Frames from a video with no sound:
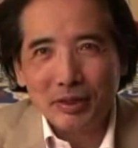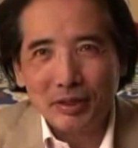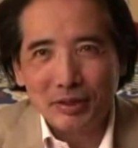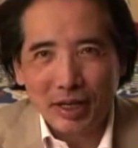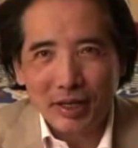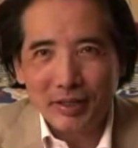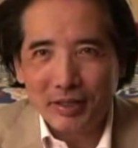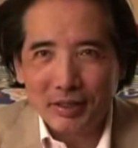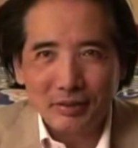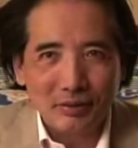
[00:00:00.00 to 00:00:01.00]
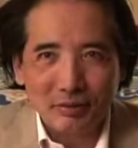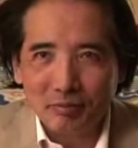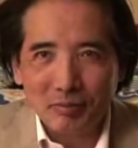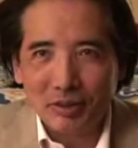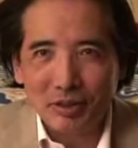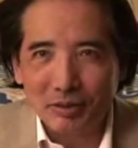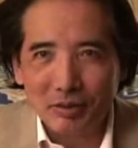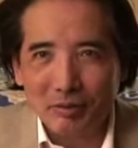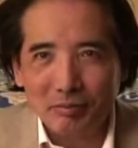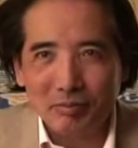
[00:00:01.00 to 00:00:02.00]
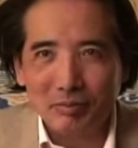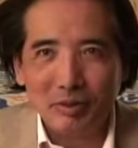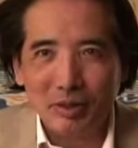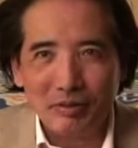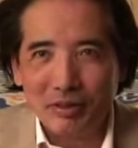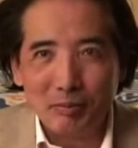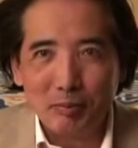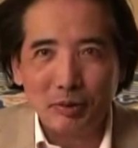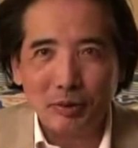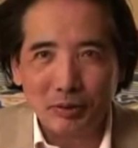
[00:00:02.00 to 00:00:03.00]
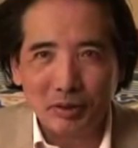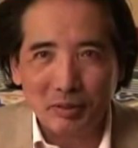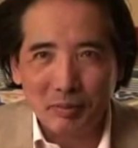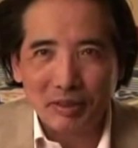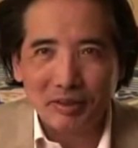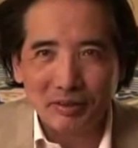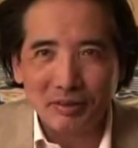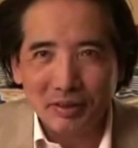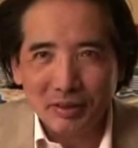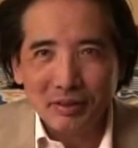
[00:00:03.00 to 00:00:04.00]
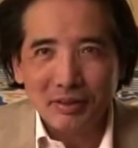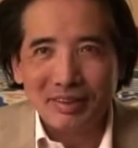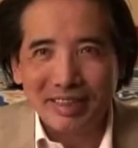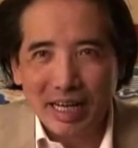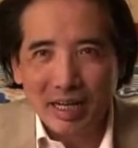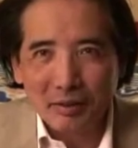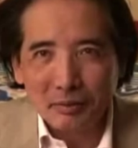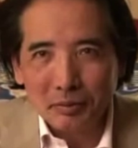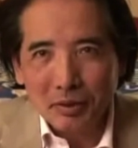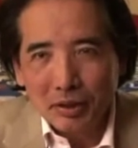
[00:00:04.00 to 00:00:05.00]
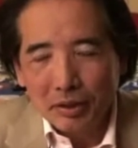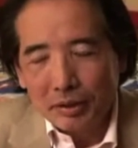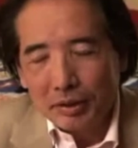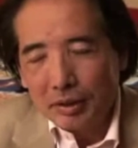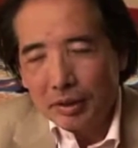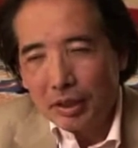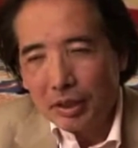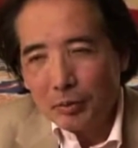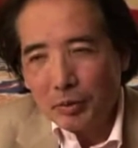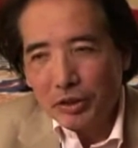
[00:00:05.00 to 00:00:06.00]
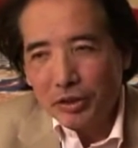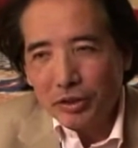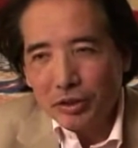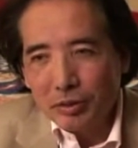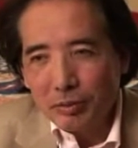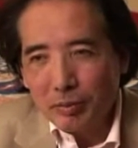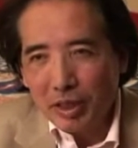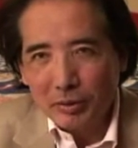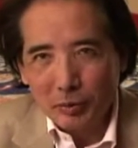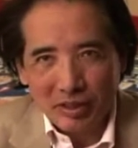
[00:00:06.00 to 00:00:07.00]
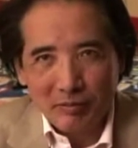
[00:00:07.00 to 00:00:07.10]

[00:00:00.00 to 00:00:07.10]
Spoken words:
attire, and he did not even put on a Tibetan gown, which might